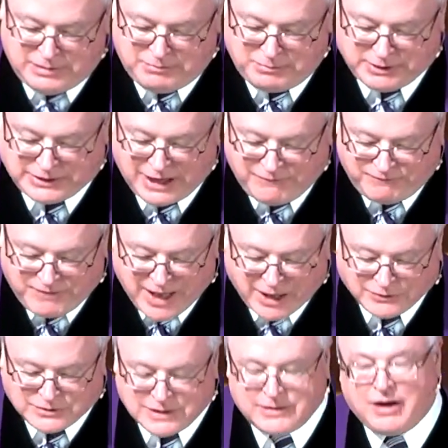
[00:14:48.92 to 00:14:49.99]
But they
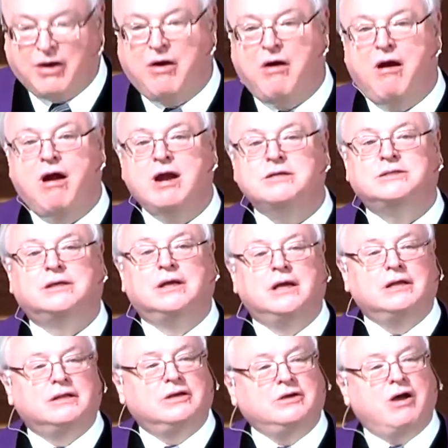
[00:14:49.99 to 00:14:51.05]
felt in their heart
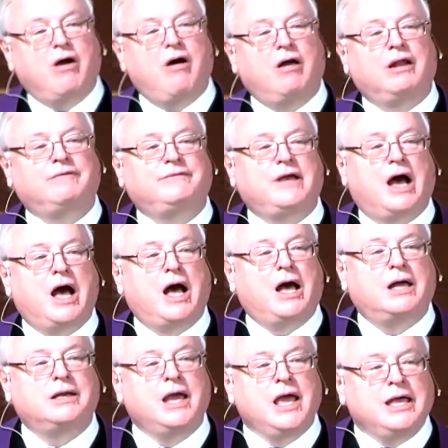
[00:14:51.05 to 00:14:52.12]
the call of
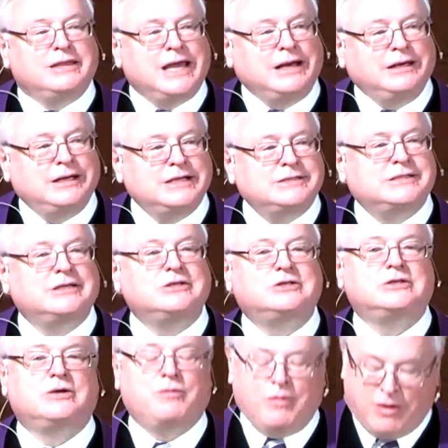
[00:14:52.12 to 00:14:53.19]
God. They listened
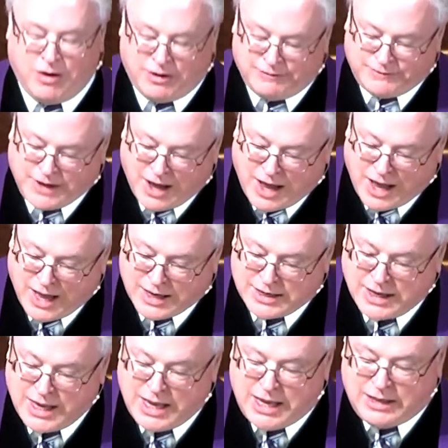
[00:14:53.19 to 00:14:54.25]
to the word of
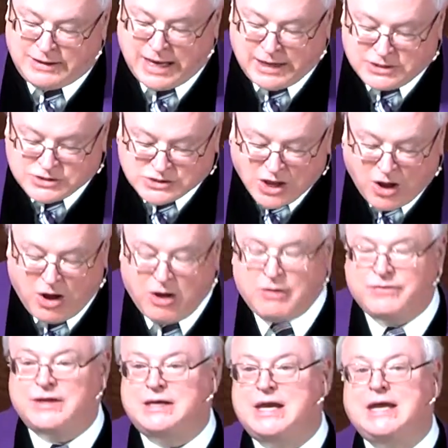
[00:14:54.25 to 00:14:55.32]
God. They saw
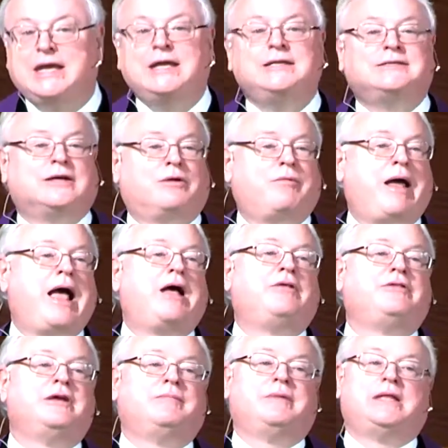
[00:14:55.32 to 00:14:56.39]
the needs
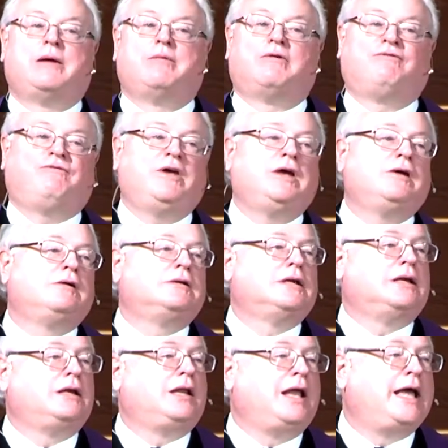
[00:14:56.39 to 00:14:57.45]
around them and they were filled
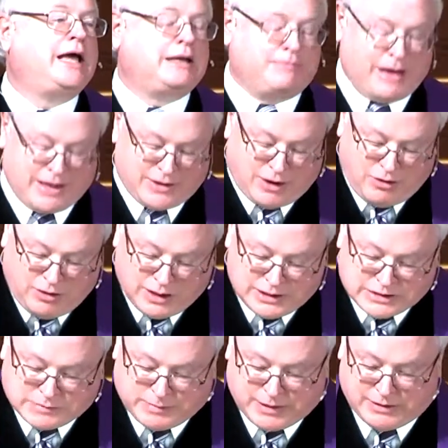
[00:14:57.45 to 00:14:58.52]
and led by the Holy
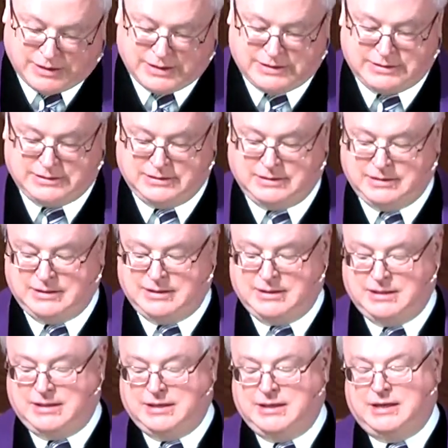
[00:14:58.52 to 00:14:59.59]
Spirit.
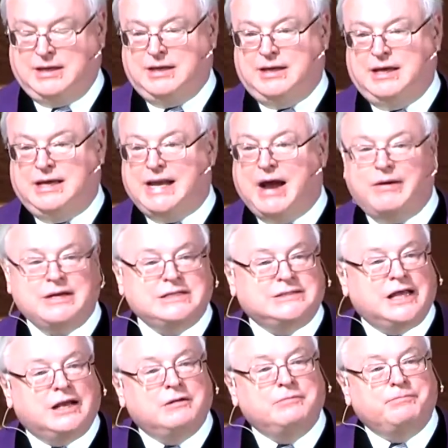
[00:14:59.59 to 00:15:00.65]
Now, it is
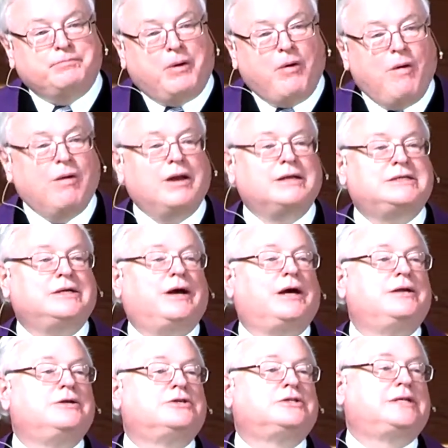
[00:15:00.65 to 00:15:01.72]
important to
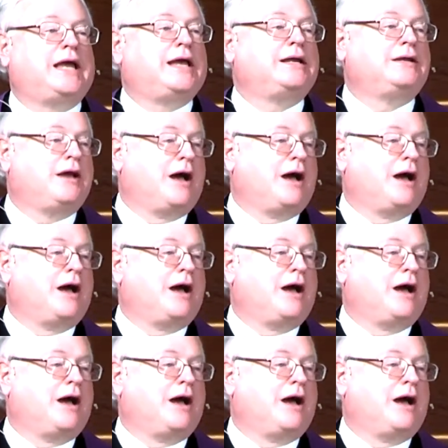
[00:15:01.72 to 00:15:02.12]
understand